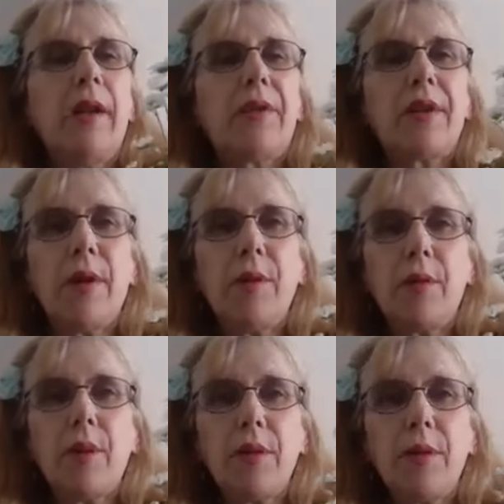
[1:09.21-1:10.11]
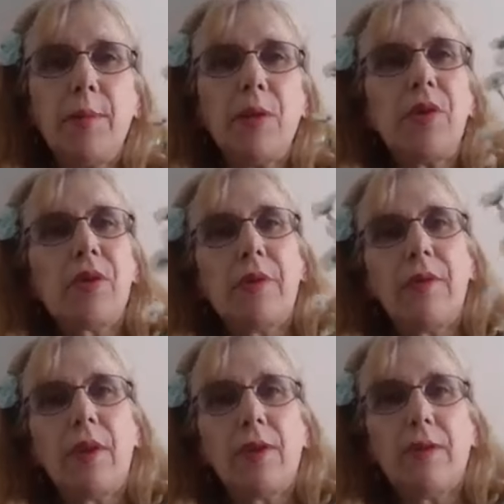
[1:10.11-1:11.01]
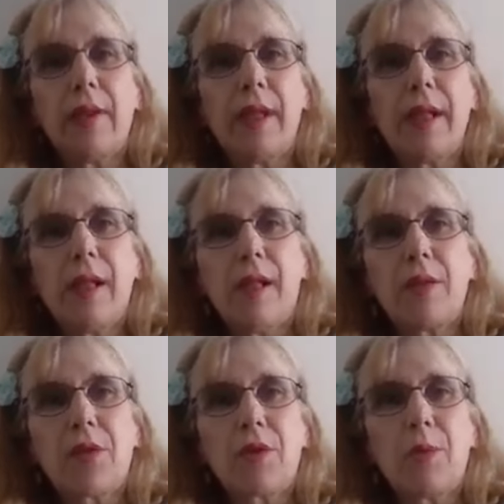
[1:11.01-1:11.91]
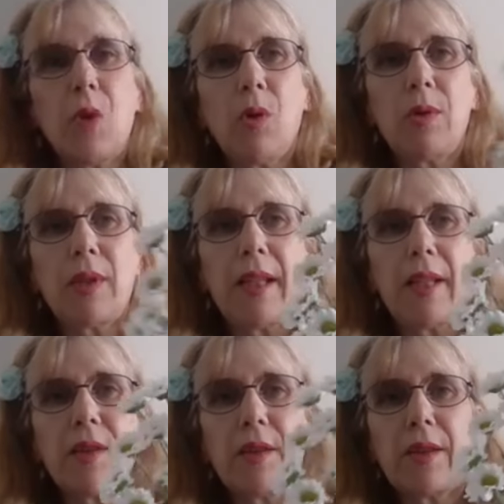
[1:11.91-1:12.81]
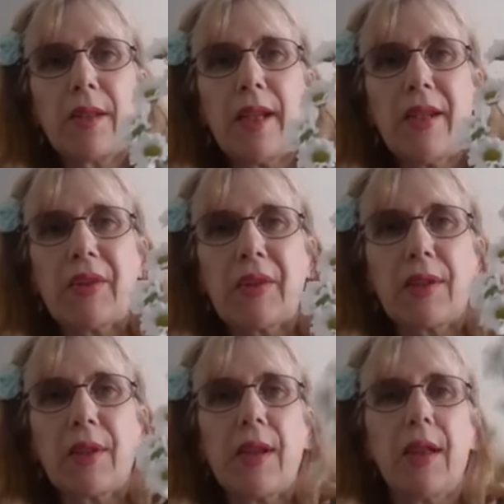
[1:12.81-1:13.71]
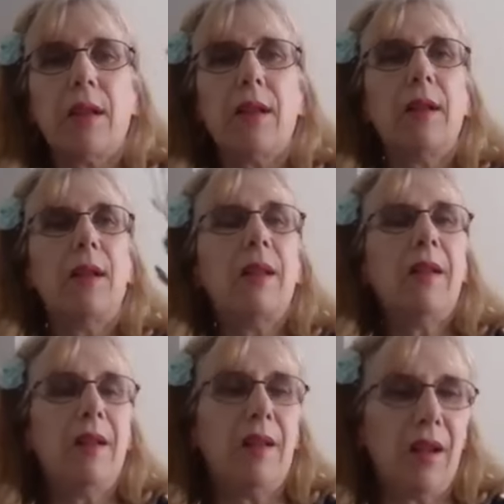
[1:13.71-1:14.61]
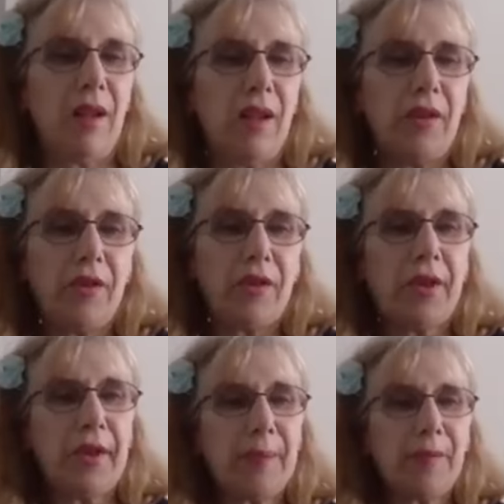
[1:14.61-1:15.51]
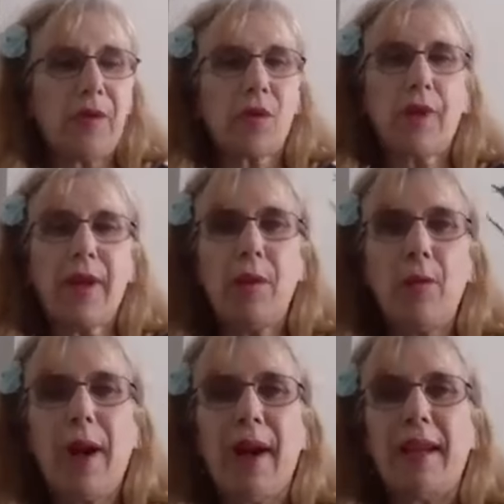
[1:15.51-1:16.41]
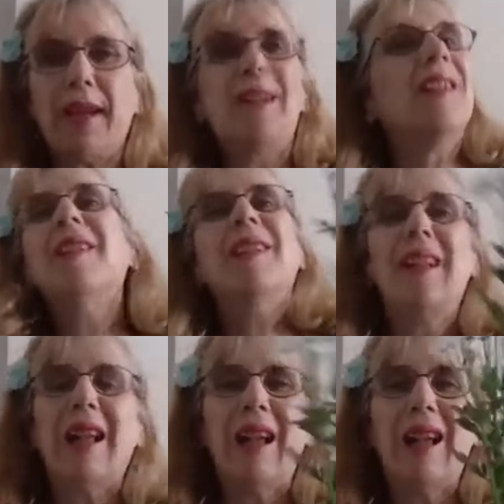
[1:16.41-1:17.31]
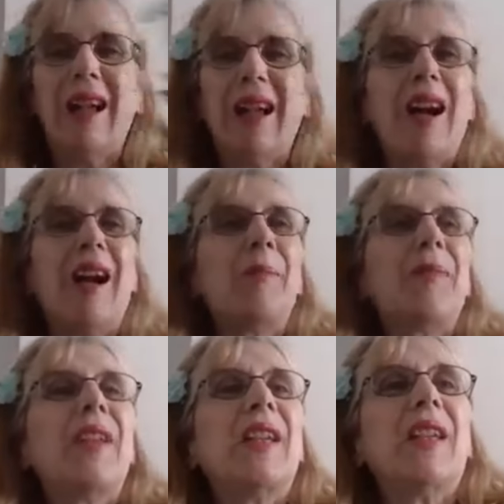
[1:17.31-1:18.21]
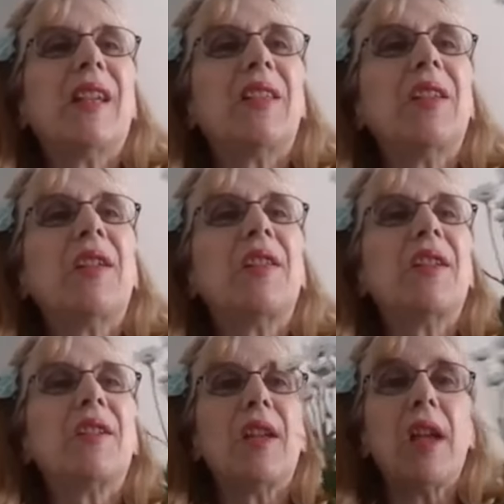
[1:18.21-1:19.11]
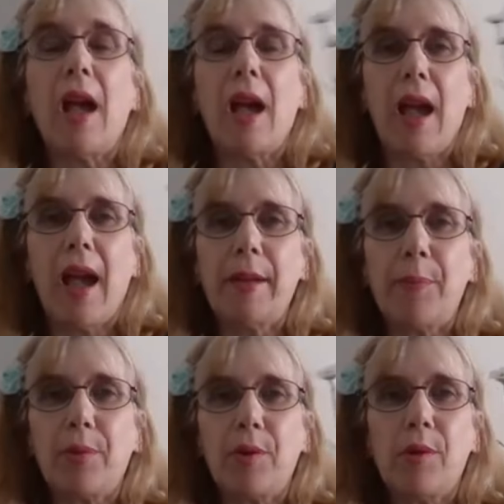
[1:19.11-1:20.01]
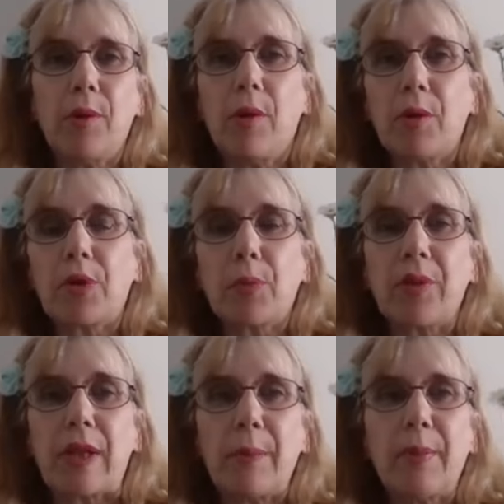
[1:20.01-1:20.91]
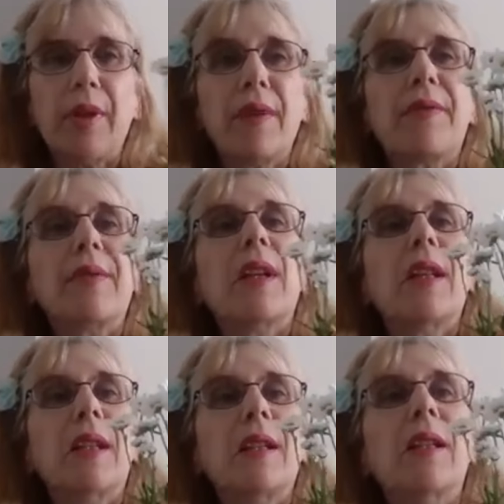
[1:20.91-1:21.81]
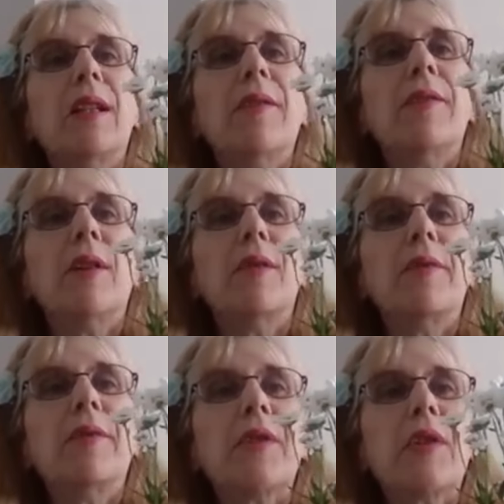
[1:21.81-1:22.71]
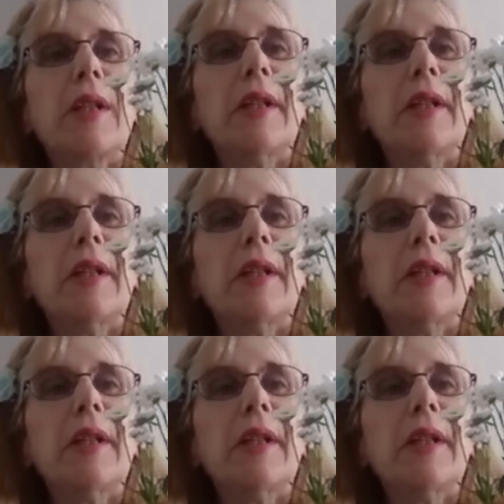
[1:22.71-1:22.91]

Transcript: So we've got a bunch of lovely small delicate daisies here. And um, straight away, I'm thinking that there's a April or spring birthday involved.